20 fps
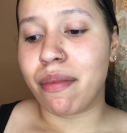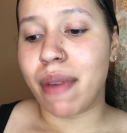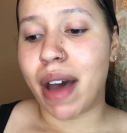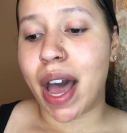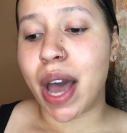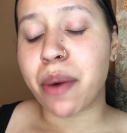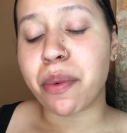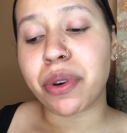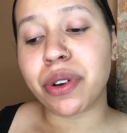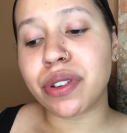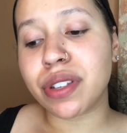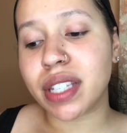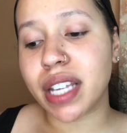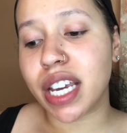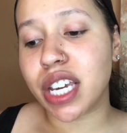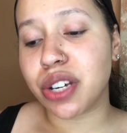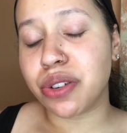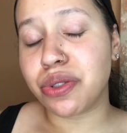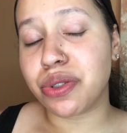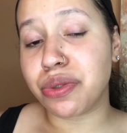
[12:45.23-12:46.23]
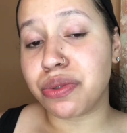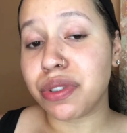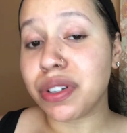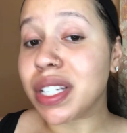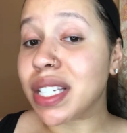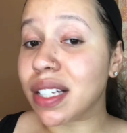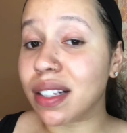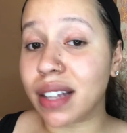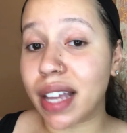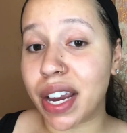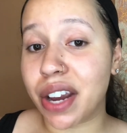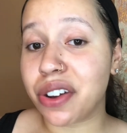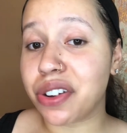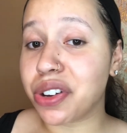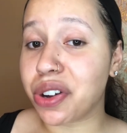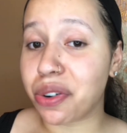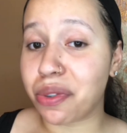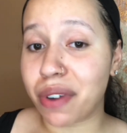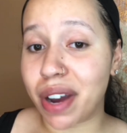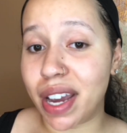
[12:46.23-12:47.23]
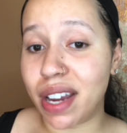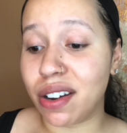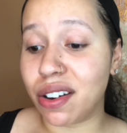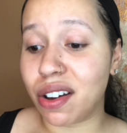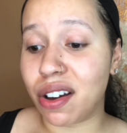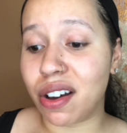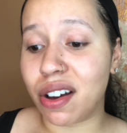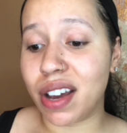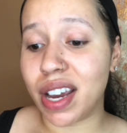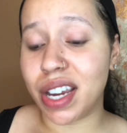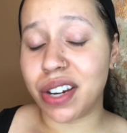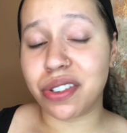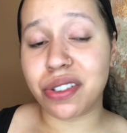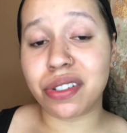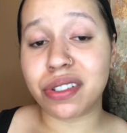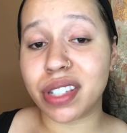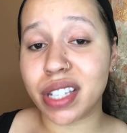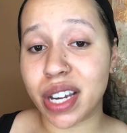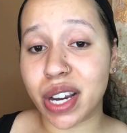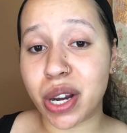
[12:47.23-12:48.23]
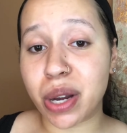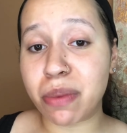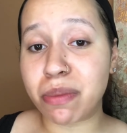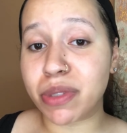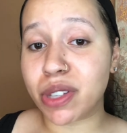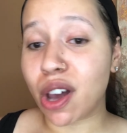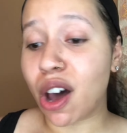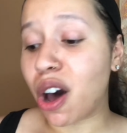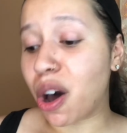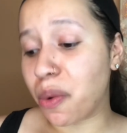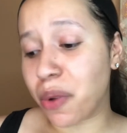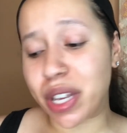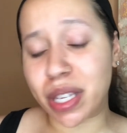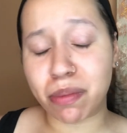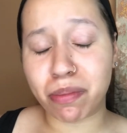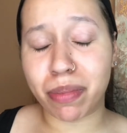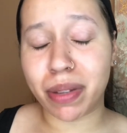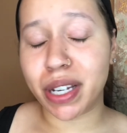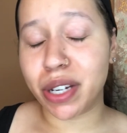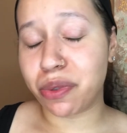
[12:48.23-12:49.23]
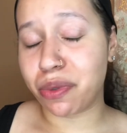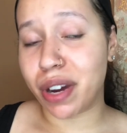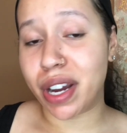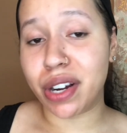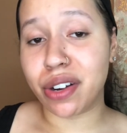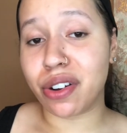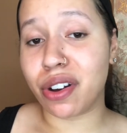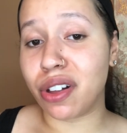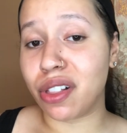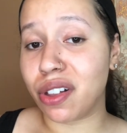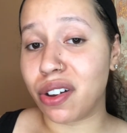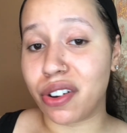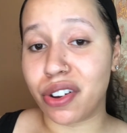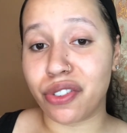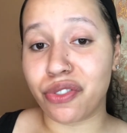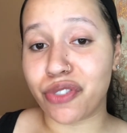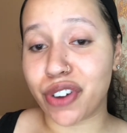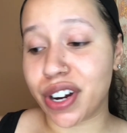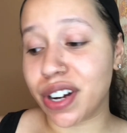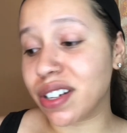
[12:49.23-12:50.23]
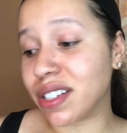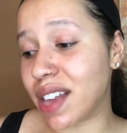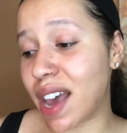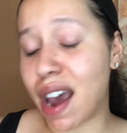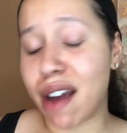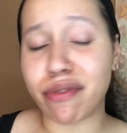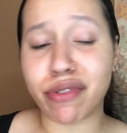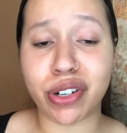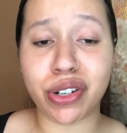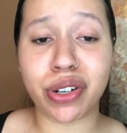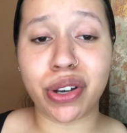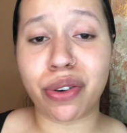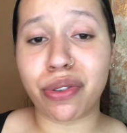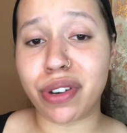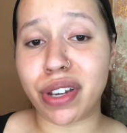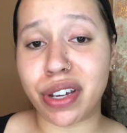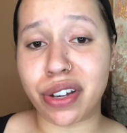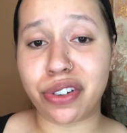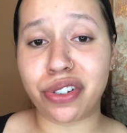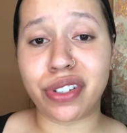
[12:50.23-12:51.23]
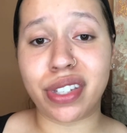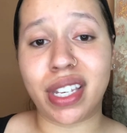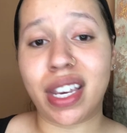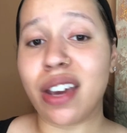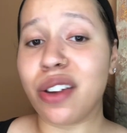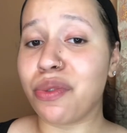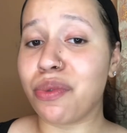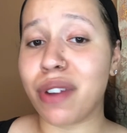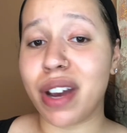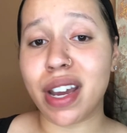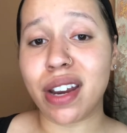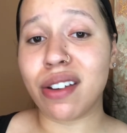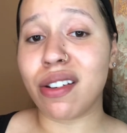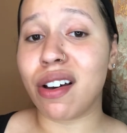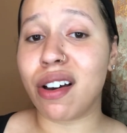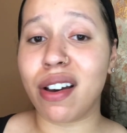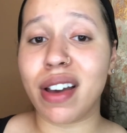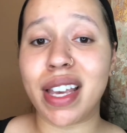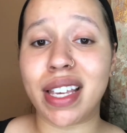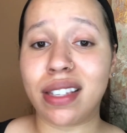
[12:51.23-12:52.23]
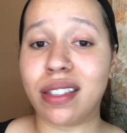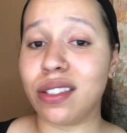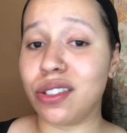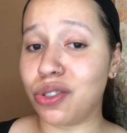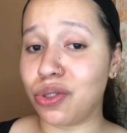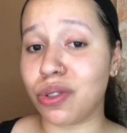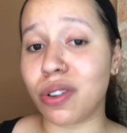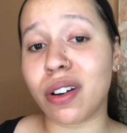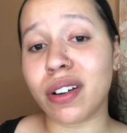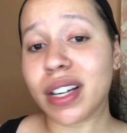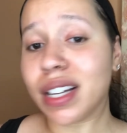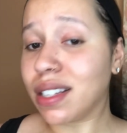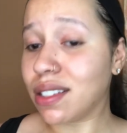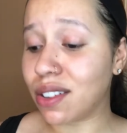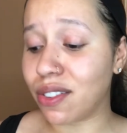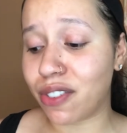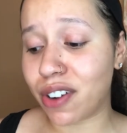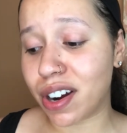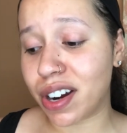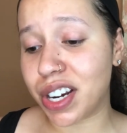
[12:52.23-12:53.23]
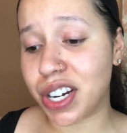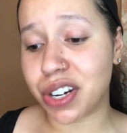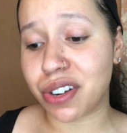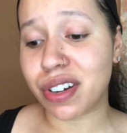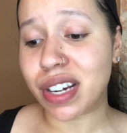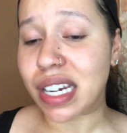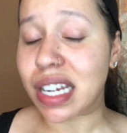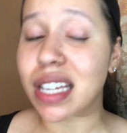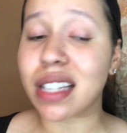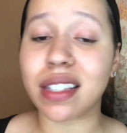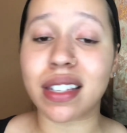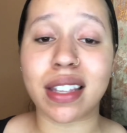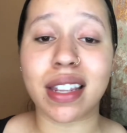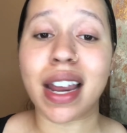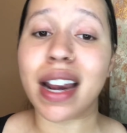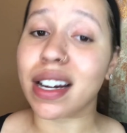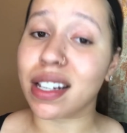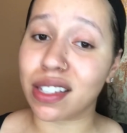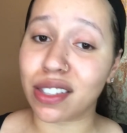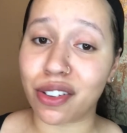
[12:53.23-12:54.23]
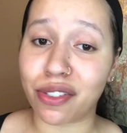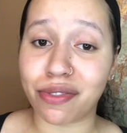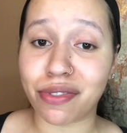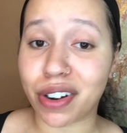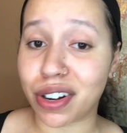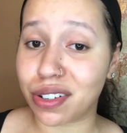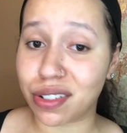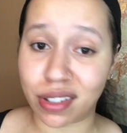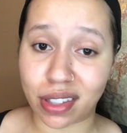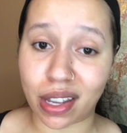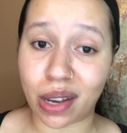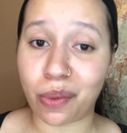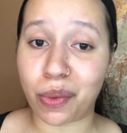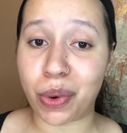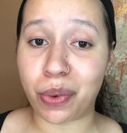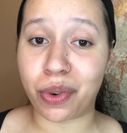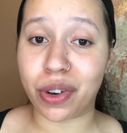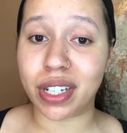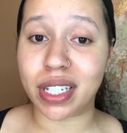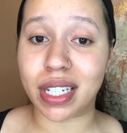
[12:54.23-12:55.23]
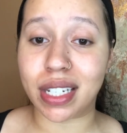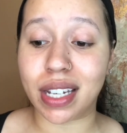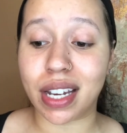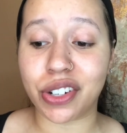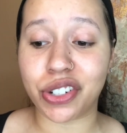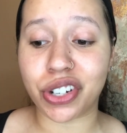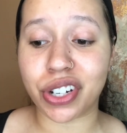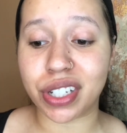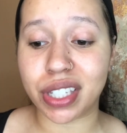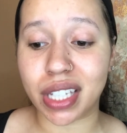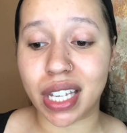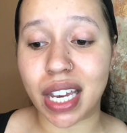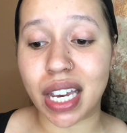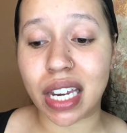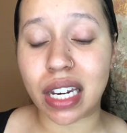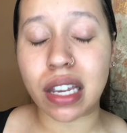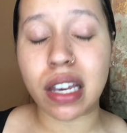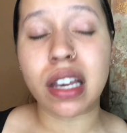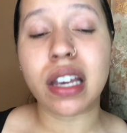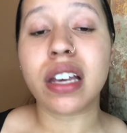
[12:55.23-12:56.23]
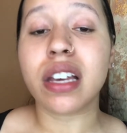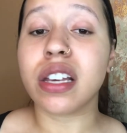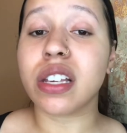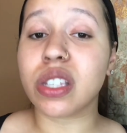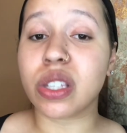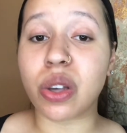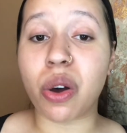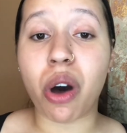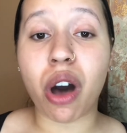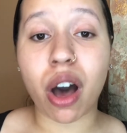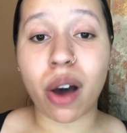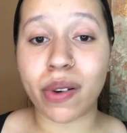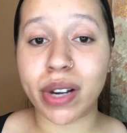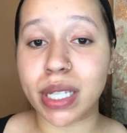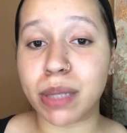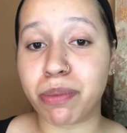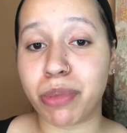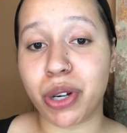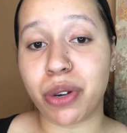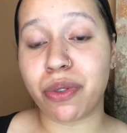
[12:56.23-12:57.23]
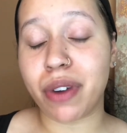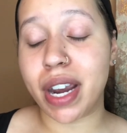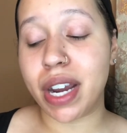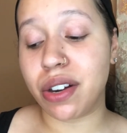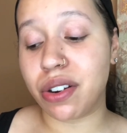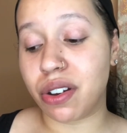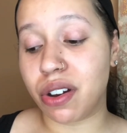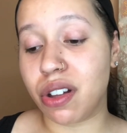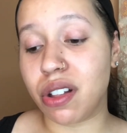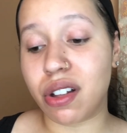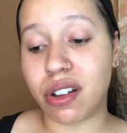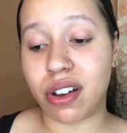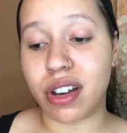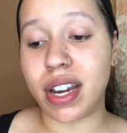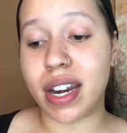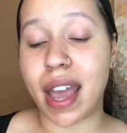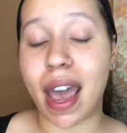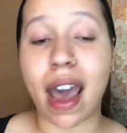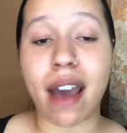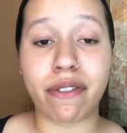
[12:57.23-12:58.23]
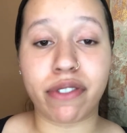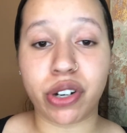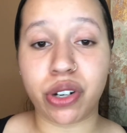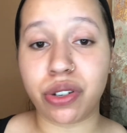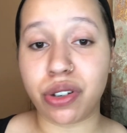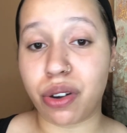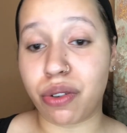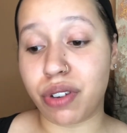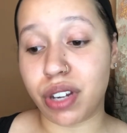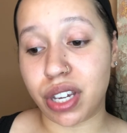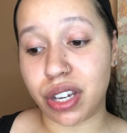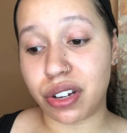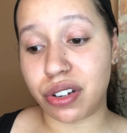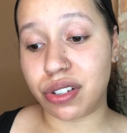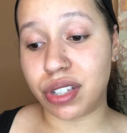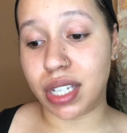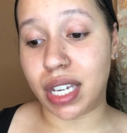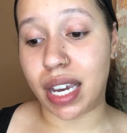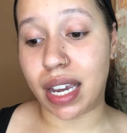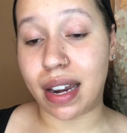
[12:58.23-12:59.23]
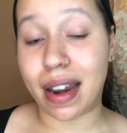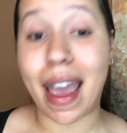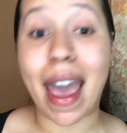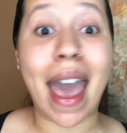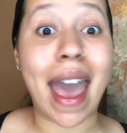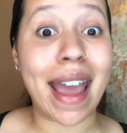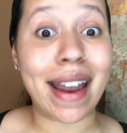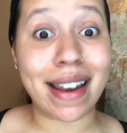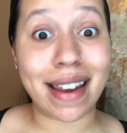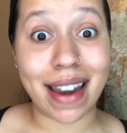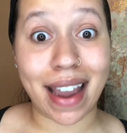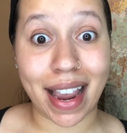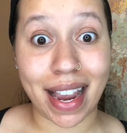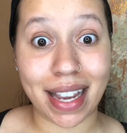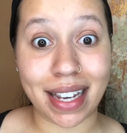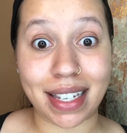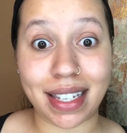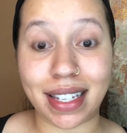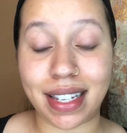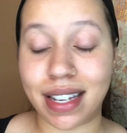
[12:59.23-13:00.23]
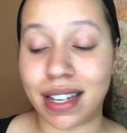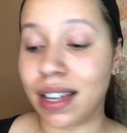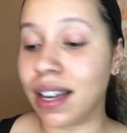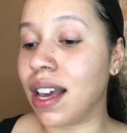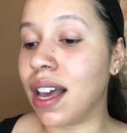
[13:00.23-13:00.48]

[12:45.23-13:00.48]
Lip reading: I will say you do need to layer your retinol in your serums. Always put retinol on first after toning your skin. Retinol is the strongest of our ingredients, and that is the first thing we want to touch our skin. So always put retinol on after toning your skin at night.